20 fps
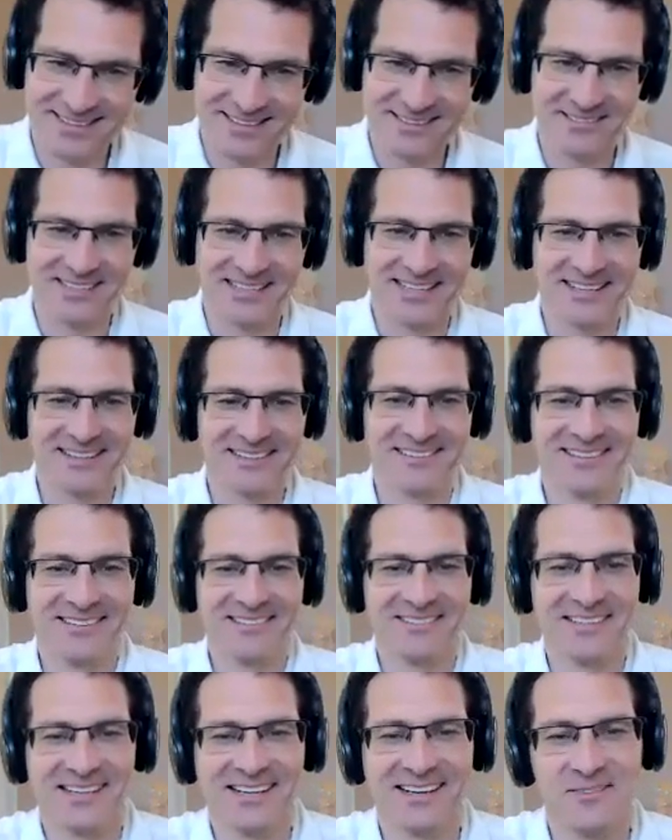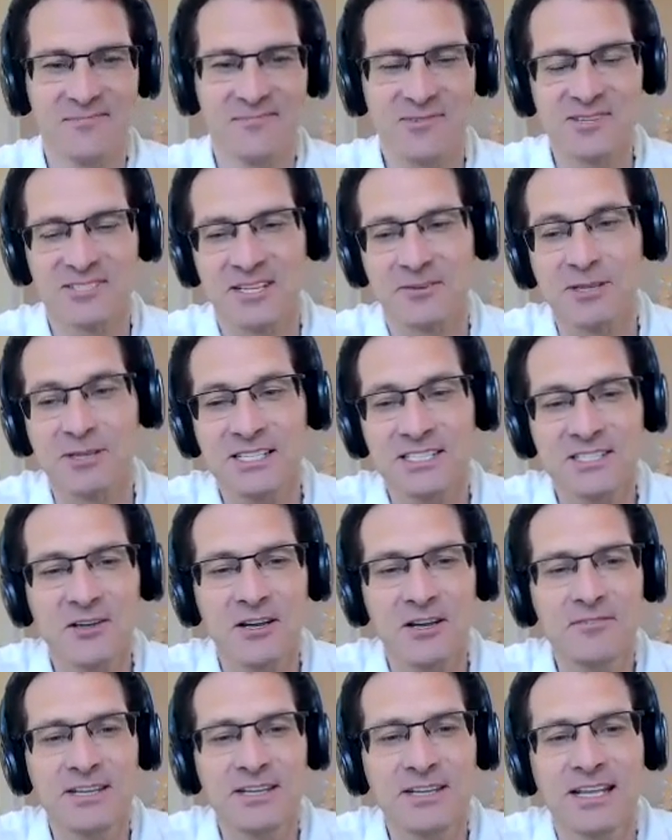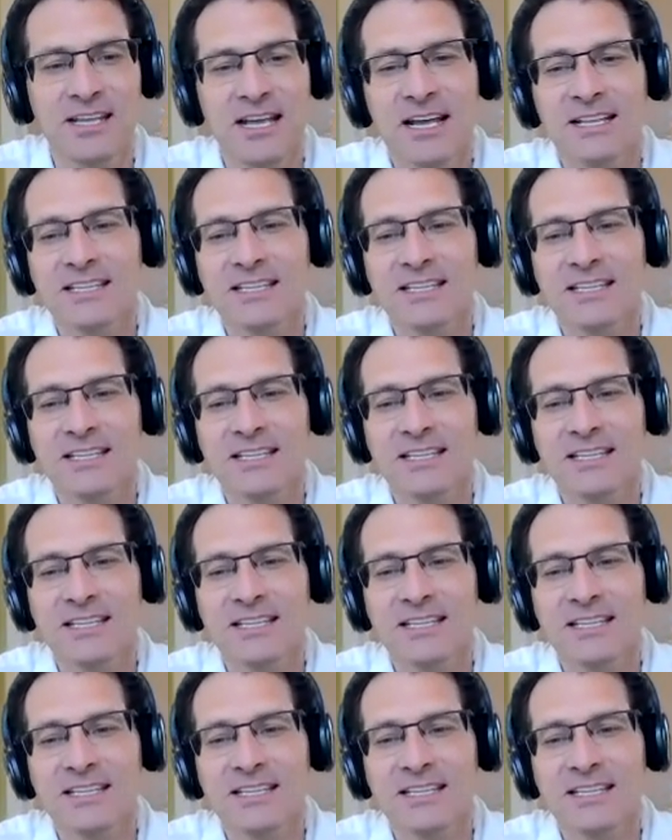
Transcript: there we go. Yeah. Let's dive in.